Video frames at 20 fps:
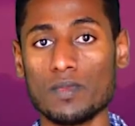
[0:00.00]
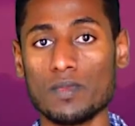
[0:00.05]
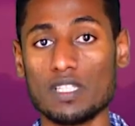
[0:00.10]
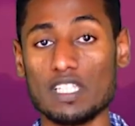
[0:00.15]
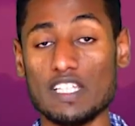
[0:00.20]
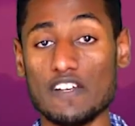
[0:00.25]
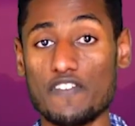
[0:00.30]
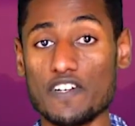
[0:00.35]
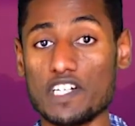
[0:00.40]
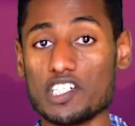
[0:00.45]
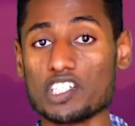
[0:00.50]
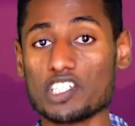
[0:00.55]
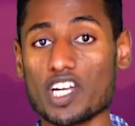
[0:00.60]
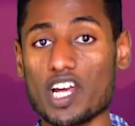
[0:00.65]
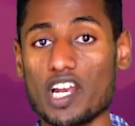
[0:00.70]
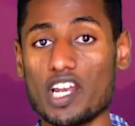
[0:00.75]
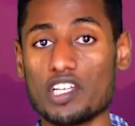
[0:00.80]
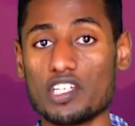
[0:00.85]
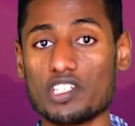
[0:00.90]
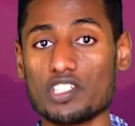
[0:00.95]
The first
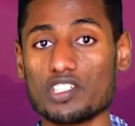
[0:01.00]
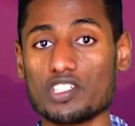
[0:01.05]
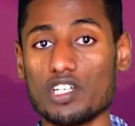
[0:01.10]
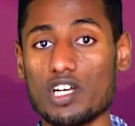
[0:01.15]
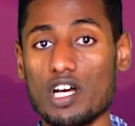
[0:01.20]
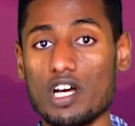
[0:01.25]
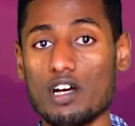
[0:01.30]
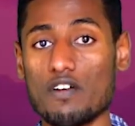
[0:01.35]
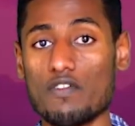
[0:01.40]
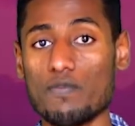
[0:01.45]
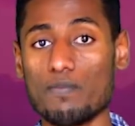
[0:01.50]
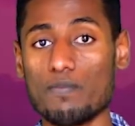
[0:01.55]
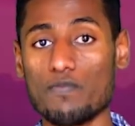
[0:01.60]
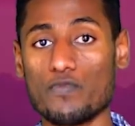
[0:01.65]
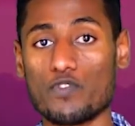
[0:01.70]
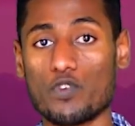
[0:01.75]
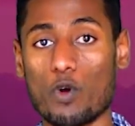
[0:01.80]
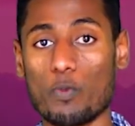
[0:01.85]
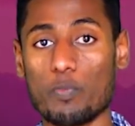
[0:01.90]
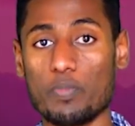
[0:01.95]
challenge is
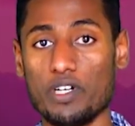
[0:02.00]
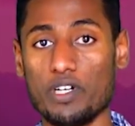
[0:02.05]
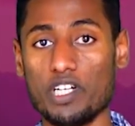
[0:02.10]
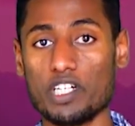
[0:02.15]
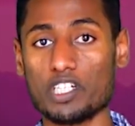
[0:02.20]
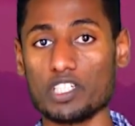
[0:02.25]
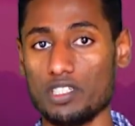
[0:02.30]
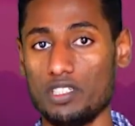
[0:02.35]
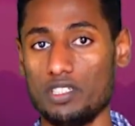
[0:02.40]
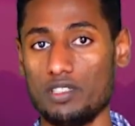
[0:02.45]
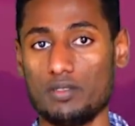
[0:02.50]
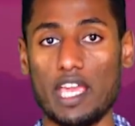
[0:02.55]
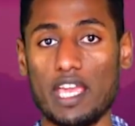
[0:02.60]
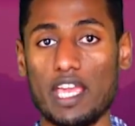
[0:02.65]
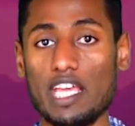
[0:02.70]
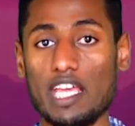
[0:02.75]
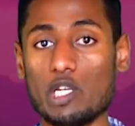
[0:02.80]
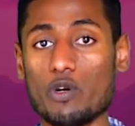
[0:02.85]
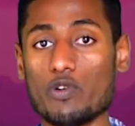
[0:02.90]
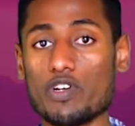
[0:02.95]
floor prediction.
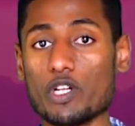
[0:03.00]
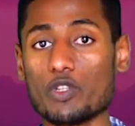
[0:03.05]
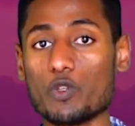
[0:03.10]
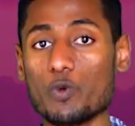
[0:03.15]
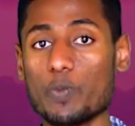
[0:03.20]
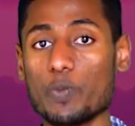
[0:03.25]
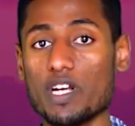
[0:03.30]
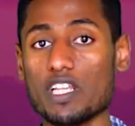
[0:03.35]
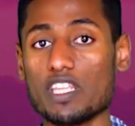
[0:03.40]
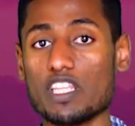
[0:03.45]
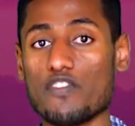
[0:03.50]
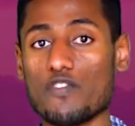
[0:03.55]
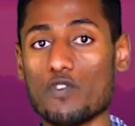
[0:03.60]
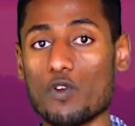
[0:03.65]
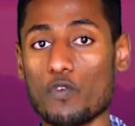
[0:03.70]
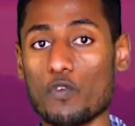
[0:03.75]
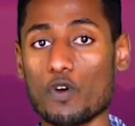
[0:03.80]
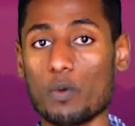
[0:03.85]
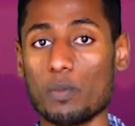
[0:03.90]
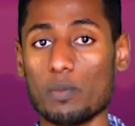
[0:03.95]
In order to predict the
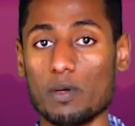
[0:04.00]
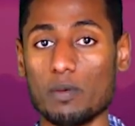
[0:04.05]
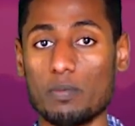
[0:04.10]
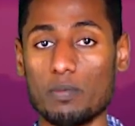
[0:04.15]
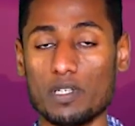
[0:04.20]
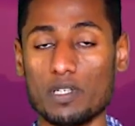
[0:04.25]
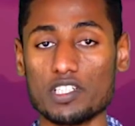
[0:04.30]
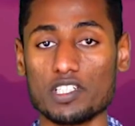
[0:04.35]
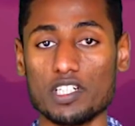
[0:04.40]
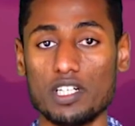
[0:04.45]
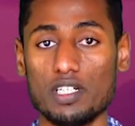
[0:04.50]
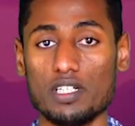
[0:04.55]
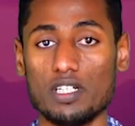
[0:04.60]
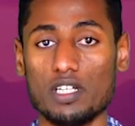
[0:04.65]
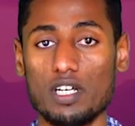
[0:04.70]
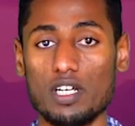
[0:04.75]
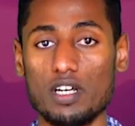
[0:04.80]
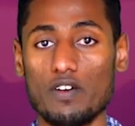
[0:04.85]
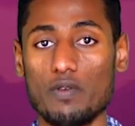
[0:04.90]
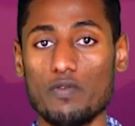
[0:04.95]
floor from a person,
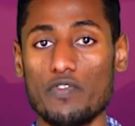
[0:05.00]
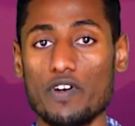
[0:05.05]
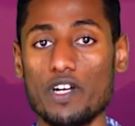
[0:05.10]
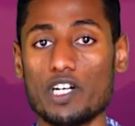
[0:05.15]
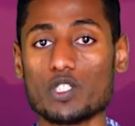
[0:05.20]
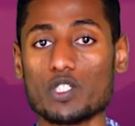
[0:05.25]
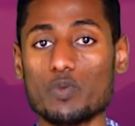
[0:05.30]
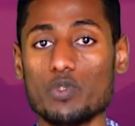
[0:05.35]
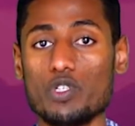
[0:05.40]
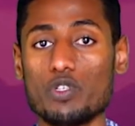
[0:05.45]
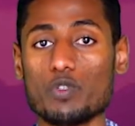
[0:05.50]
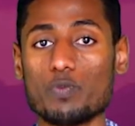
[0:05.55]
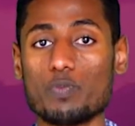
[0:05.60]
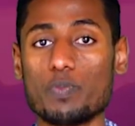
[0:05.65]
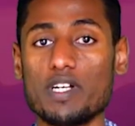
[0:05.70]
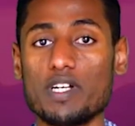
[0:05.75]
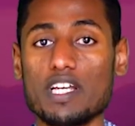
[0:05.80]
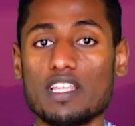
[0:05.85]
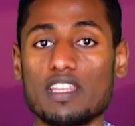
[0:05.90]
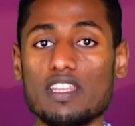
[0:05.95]
first we need to
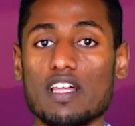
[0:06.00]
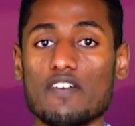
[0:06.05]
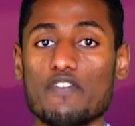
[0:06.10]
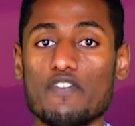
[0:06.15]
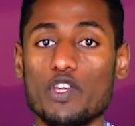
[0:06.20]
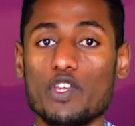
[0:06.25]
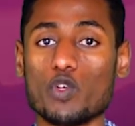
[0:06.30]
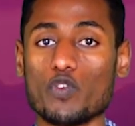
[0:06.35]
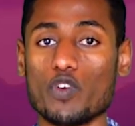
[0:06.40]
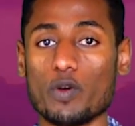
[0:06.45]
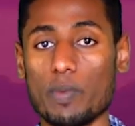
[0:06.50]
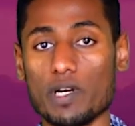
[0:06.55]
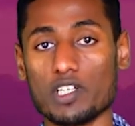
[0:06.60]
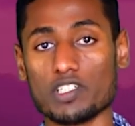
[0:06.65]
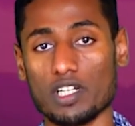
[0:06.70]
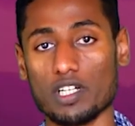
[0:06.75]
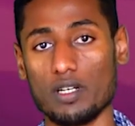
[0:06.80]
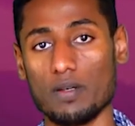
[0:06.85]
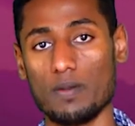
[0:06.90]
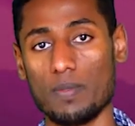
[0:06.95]
predict the feet of a
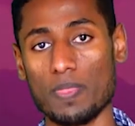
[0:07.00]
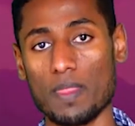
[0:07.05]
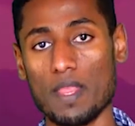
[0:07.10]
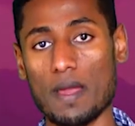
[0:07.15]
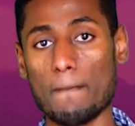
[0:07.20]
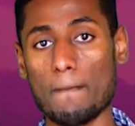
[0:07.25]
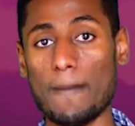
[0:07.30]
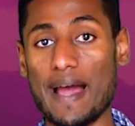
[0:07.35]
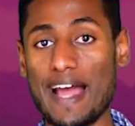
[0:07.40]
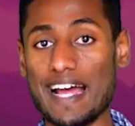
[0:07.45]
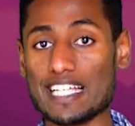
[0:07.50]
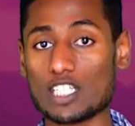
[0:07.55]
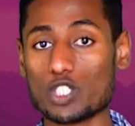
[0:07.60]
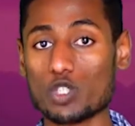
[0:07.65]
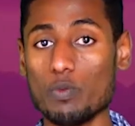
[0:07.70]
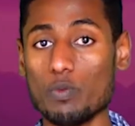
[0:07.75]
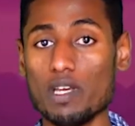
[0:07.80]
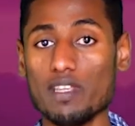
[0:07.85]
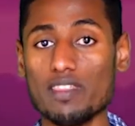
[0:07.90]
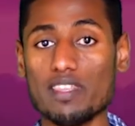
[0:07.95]
person. By
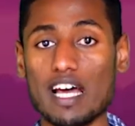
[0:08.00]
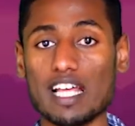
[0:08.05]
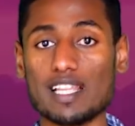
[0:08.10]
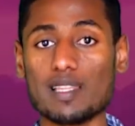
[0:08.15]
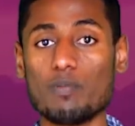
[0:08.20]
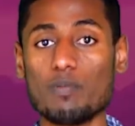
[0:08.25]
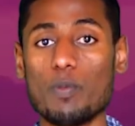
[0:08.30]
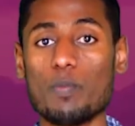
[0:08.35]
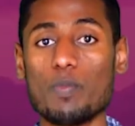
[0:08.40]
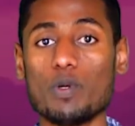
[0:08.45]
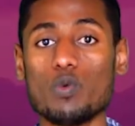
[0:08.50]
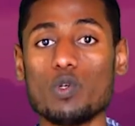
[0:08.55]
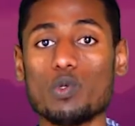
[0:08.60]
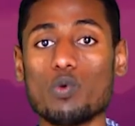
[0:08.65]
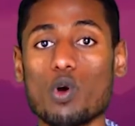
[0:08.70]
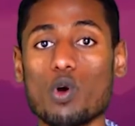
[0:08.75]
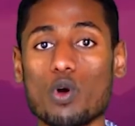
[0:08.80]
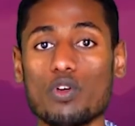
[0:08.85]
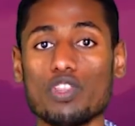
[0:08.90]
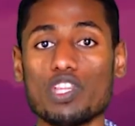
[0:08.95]
assuming that people would
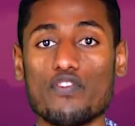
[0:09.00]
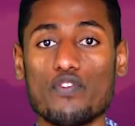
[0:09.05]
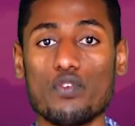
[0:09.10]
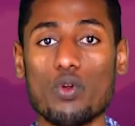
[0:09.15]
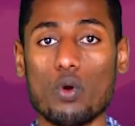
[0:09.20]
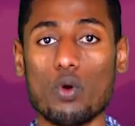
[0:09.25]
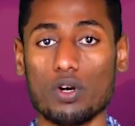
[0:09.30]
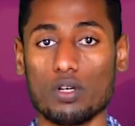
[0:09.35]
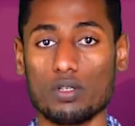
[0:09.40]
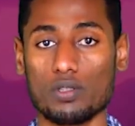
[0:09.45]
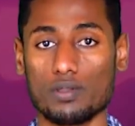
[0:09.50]
walk on the floor,